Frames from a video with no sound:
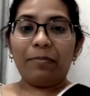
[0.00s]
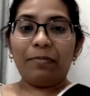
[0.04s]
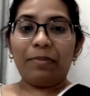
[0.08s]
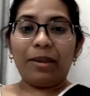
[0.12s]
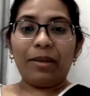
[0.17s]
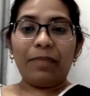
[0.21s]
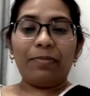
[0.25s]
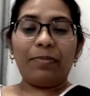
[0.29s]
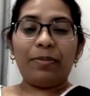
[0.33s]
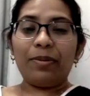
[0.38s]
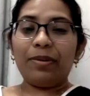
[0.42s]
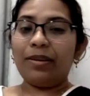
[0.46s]

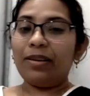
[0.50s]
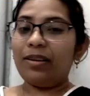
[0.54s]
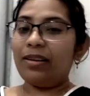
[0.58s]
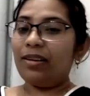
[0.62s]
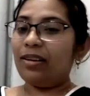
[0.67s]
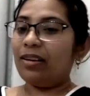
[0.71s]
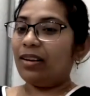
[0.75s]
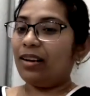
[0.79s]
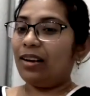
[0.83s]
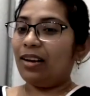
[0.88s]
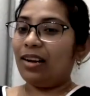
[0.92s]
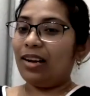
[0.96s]

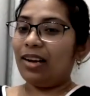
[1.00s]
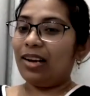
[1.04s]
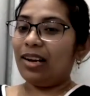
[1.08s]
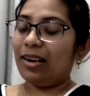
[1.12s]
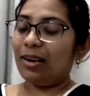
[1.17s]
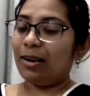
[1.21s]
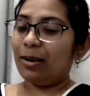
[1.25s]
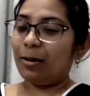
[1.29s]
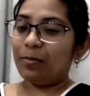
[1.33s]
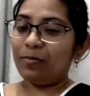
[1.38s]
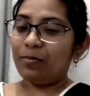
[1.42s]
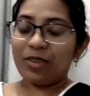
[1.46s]
People,
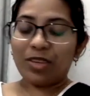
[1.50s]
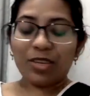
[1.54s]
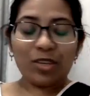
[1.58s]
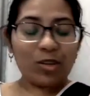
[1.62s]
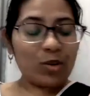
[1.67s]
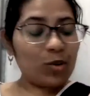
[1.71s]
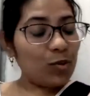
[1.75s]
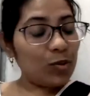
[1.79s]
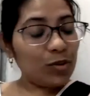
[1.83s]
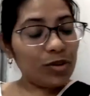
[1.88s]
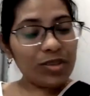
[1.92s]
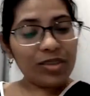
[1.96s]

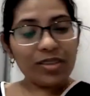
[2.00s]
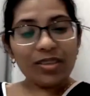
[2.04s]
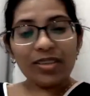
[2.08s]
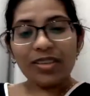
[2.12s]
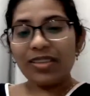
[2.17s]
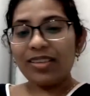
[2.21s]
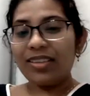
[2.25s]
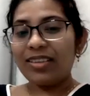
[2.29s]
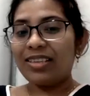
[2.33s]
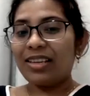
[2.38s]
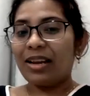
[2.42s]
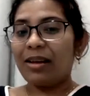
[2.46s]

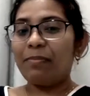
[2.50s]
students